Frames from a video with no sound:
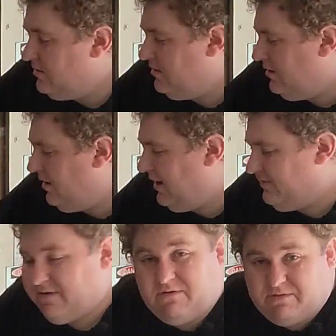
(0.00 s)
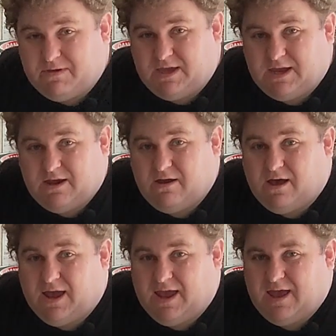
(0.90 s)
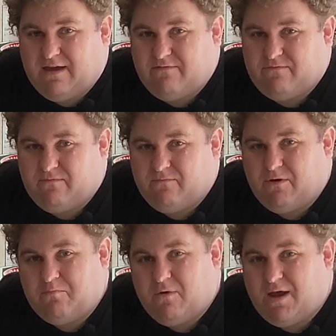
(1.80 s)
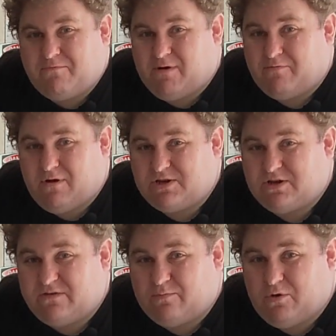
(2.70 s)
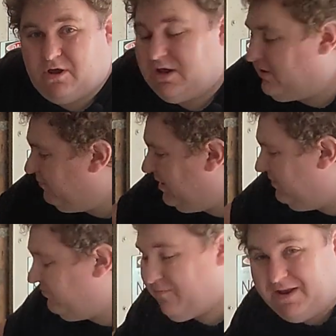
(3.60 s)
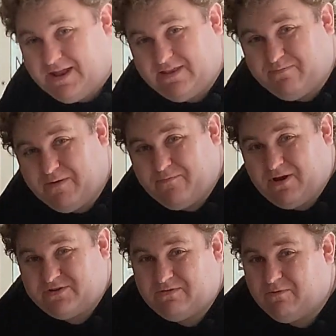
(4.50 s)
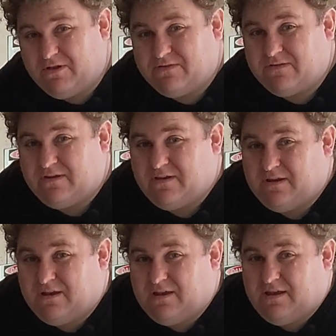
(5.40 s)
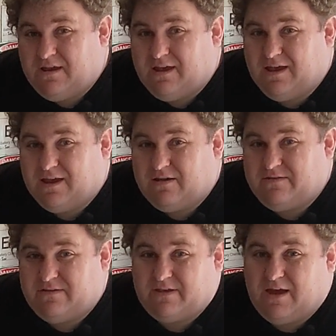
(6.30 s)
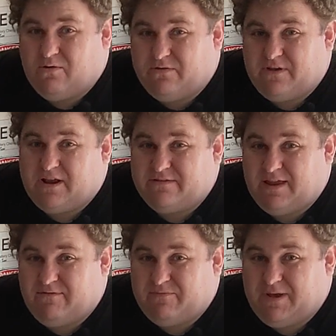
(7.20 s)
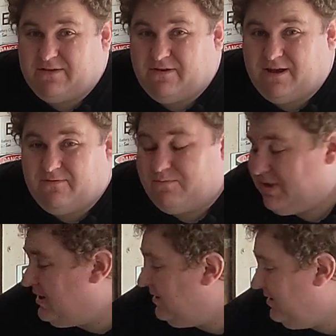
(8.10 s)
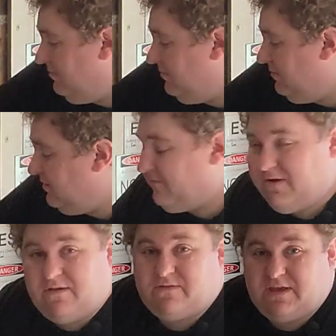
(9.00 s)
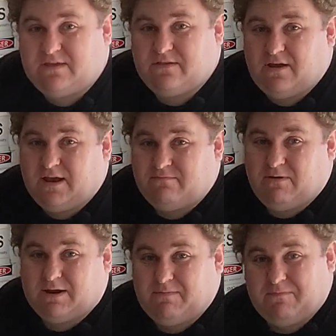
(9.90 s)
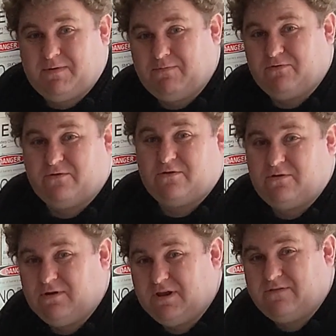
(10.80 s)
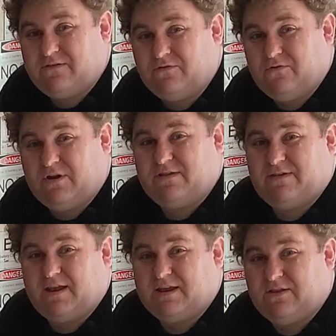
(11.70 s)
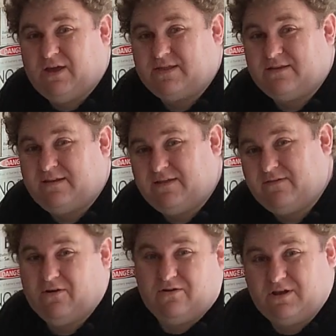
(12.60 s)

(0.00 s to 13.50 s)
Alright, so with me here I have what my preparations were as well as what my dad's preparation was, because his car also doesn't have a spare tyre with it. The first thing that I'd recommend people do is to join something like the Tesla Owner